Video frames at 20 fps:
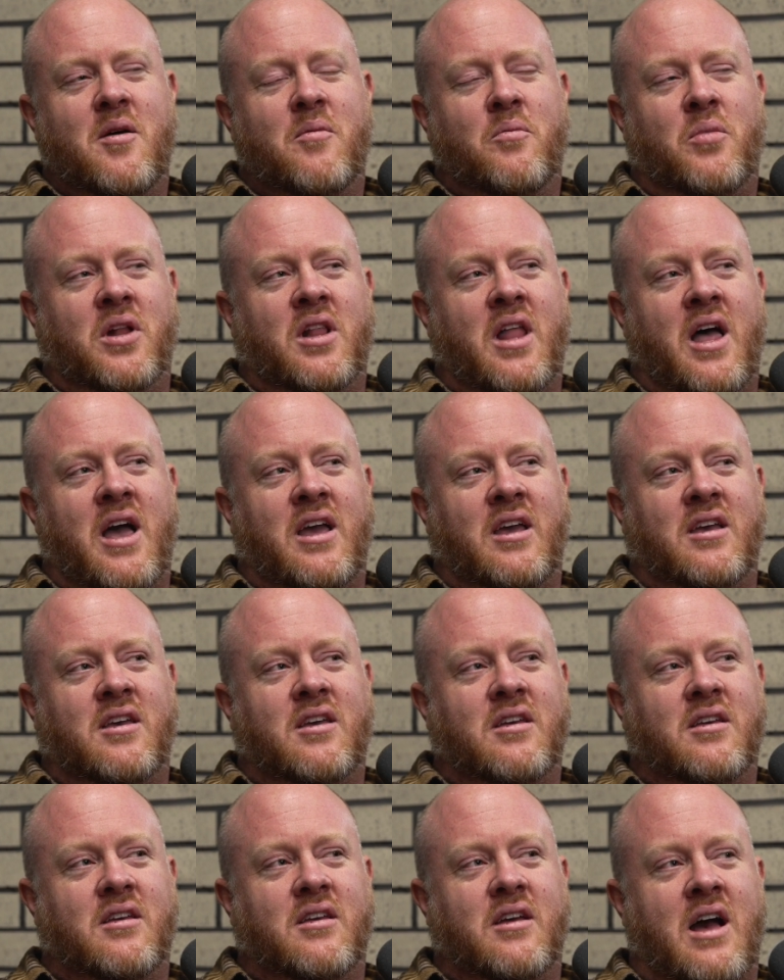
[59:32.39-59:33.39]
But
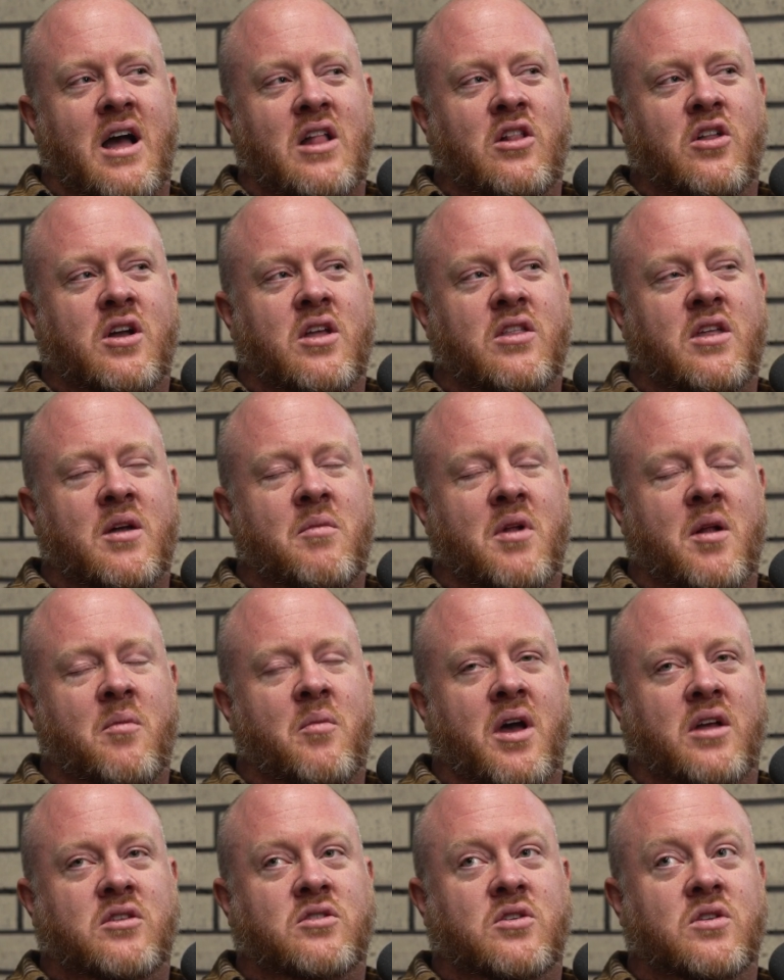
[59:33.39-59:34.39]
like, I look at them and I'm
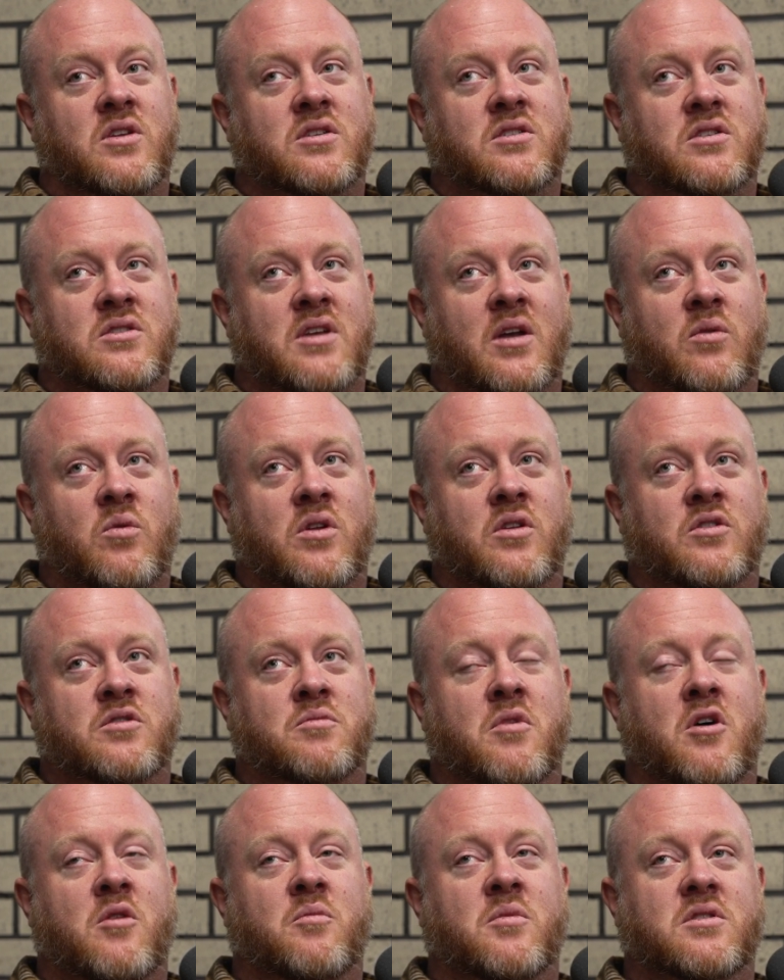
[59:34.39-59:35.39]
like, dude, this is like one of those
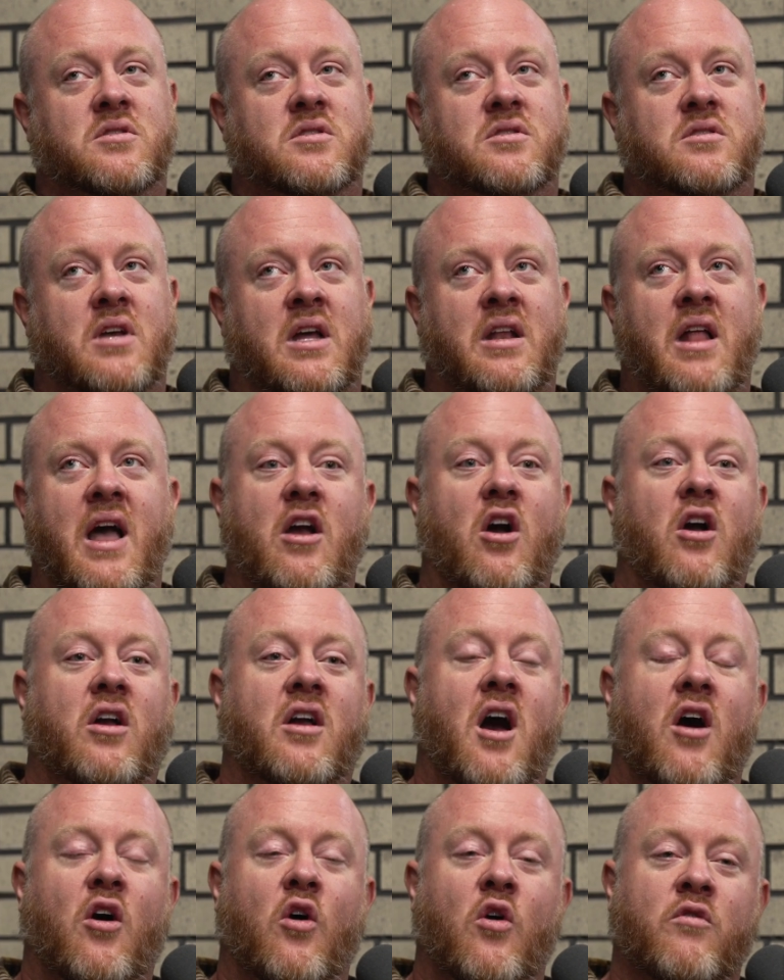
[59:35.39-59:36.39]
moments. And I
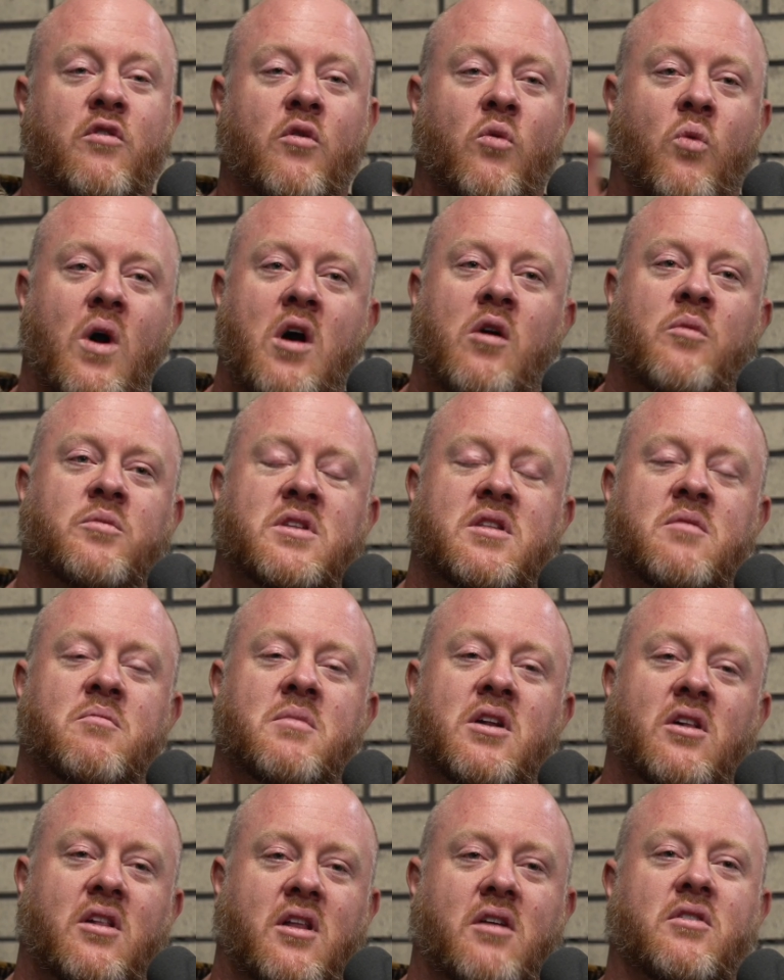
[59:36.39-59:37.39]
got overwhelmed in the
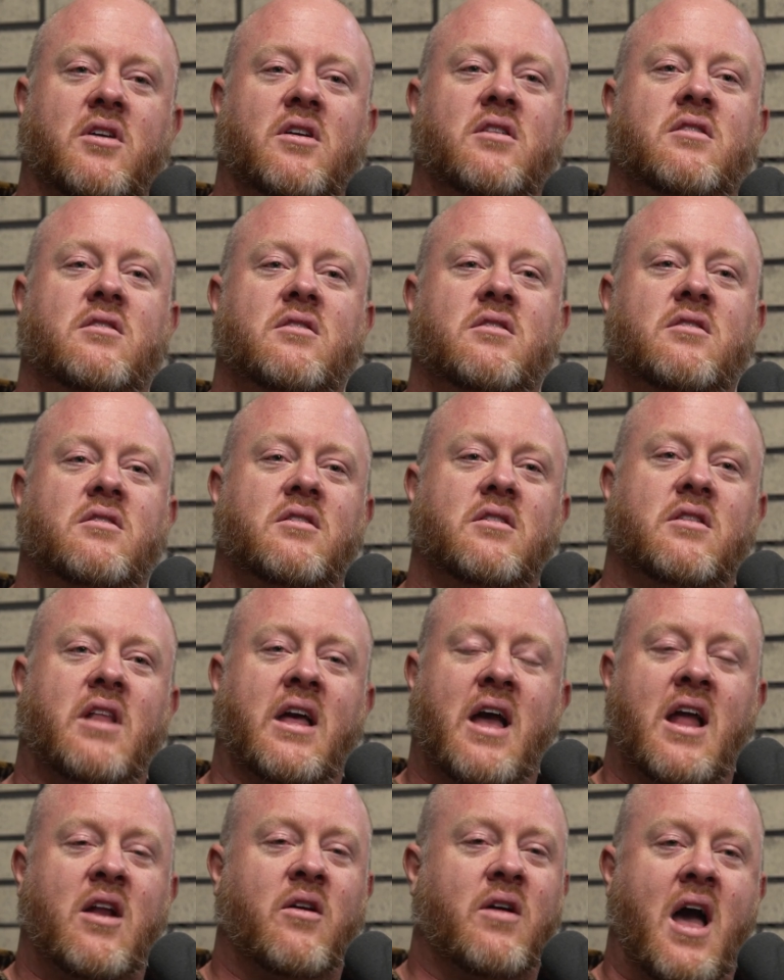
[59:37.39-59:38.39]
middle of it.
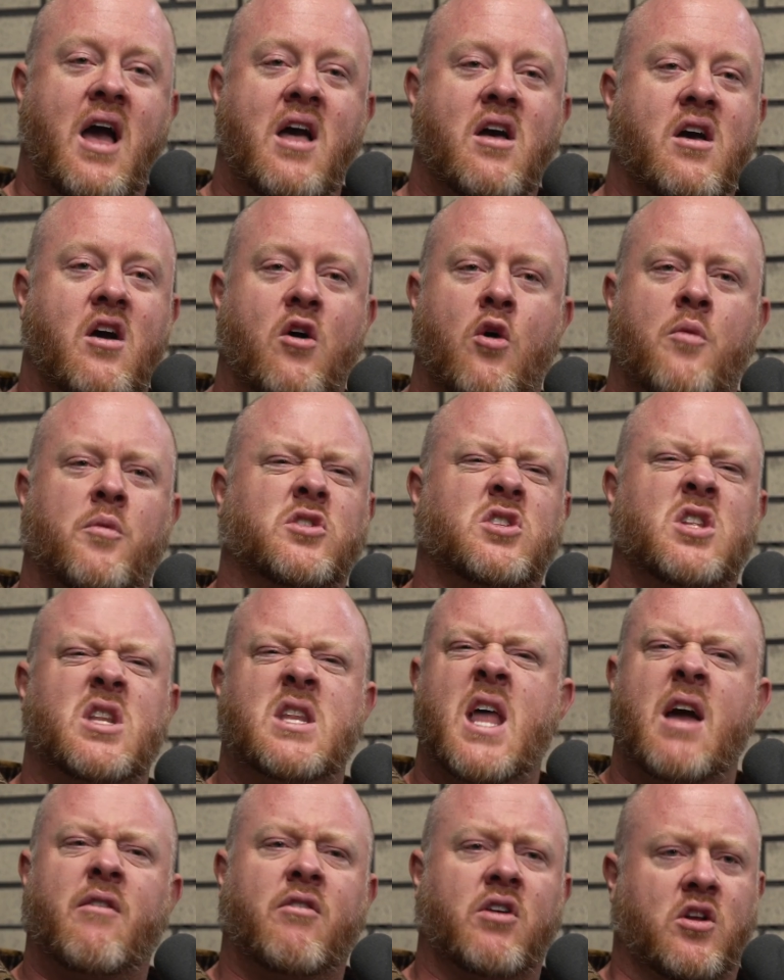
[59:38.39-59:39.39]
Like I almost
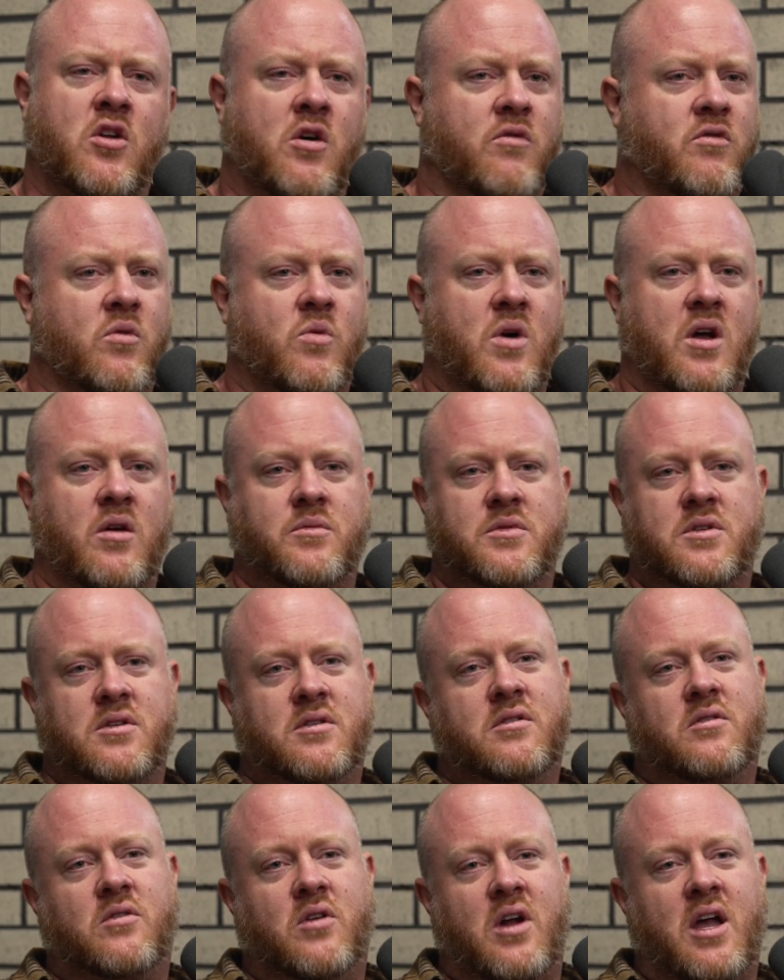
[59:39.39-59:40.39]
never get overwhelmed,
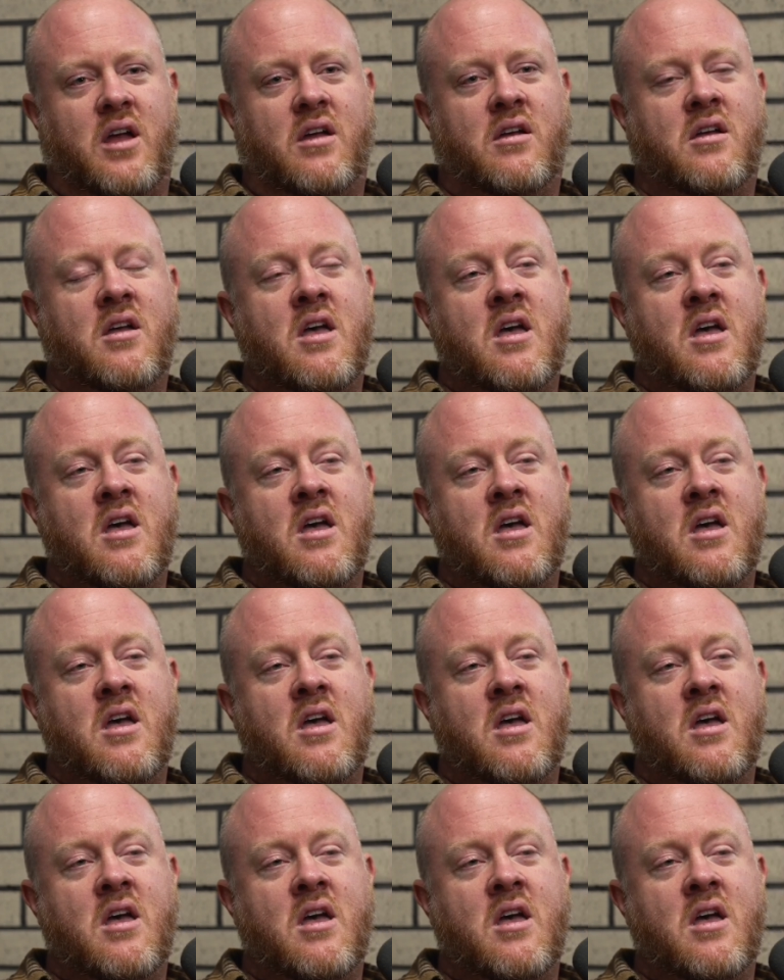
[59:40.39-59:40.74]
right?